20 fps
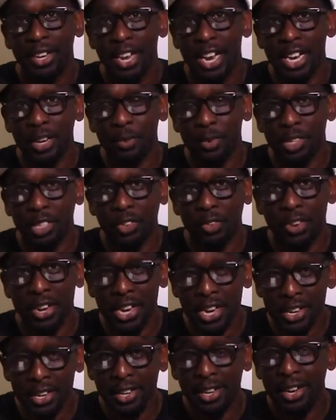It Was
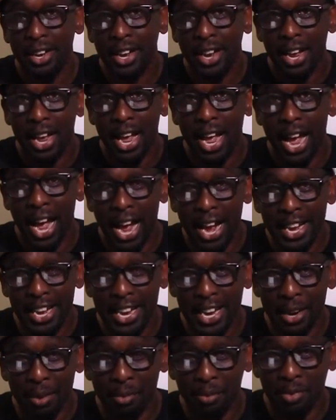Written, I
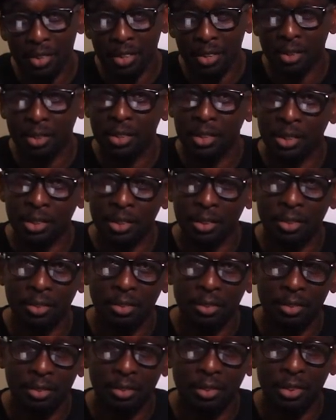Am, the, the,
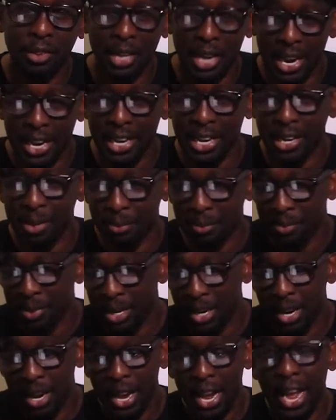I Am,
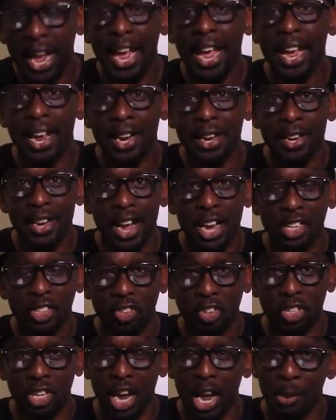and
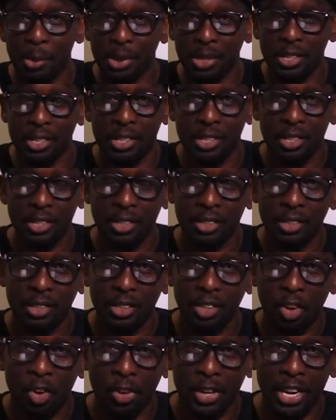Nostradamus.
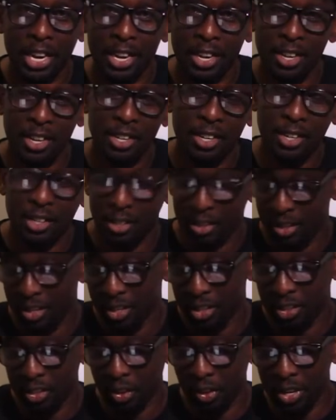Okay?
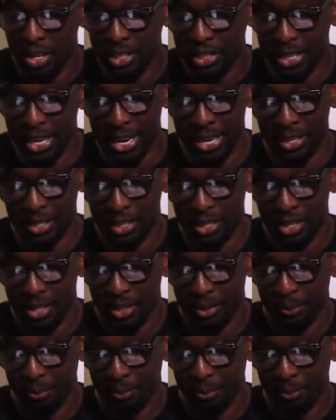So he says,